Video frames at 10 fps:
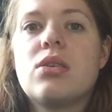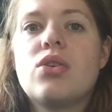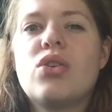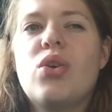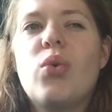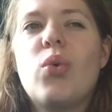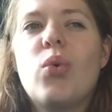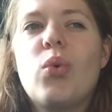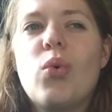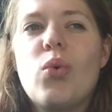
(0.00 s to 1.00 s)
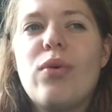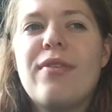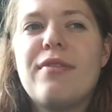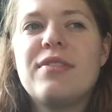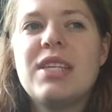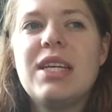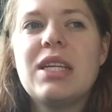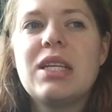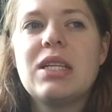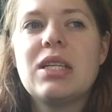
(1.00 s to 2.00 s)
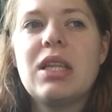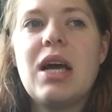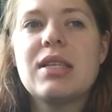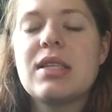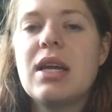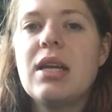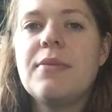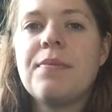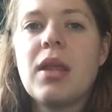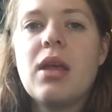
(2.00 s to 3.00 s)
2:15 last night.